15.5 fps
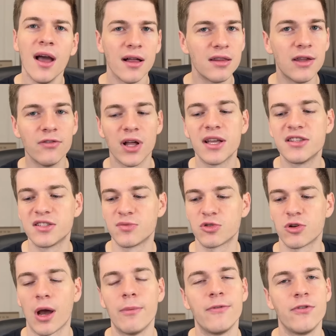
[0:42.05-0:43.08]
Leave a like and
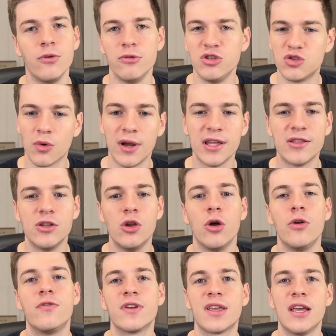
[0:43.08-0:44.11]
subscribe if you enjoy, hit the
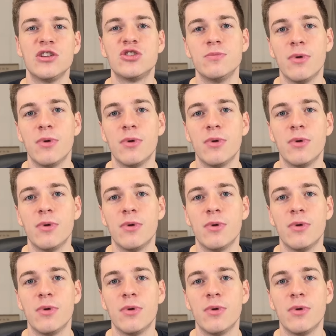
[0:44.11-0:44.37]
notification